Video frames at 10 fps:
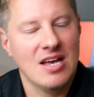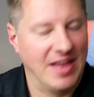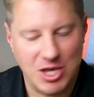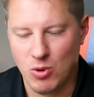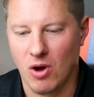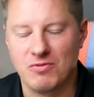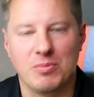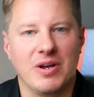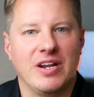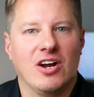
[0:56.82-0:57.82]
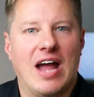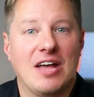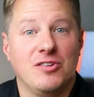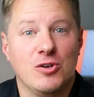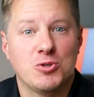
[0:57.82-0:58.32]
Thank you all for being here
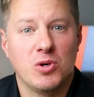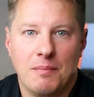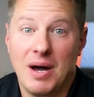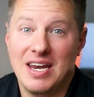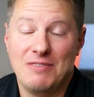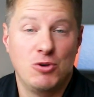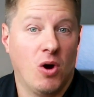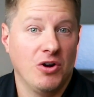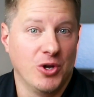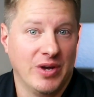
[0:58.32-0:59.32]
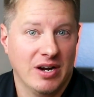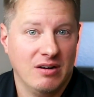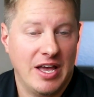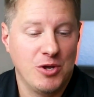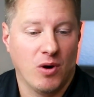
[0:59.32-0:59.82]
as usual. But if you are new
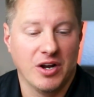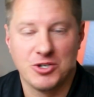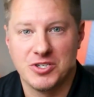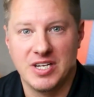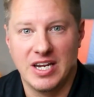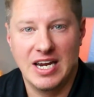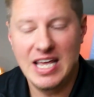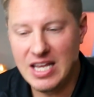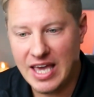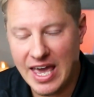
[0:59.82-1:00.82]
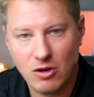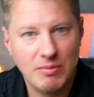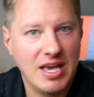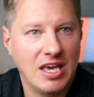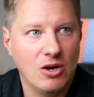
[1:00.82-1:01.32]
here and you are interested in any candle
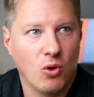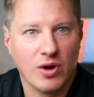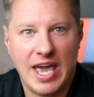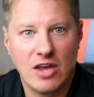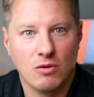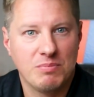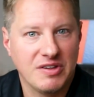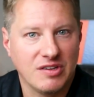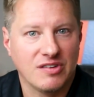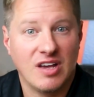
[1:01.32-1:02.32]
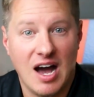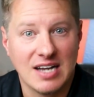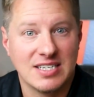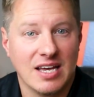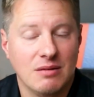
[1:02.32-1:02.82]
making or candle business
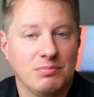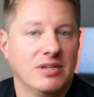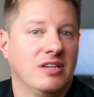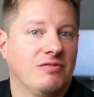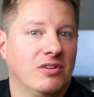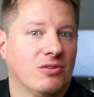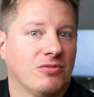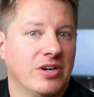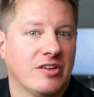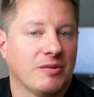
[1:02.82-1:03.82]
content, please feel free to